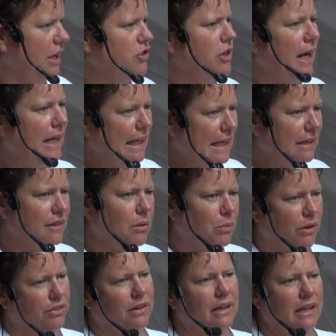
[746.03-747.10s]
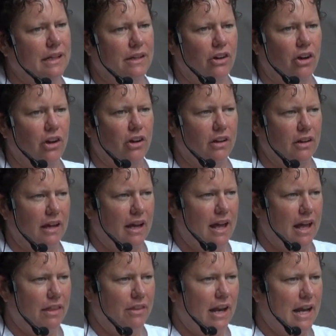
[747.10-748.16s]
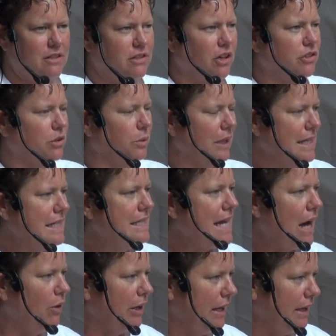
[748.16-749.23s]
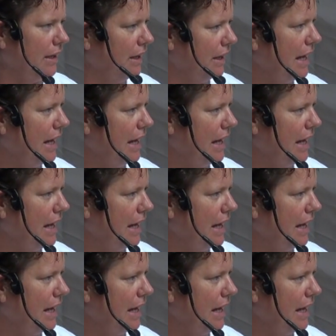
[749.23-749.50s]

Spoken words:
I try and eat them within a year, and then I start to really doubt it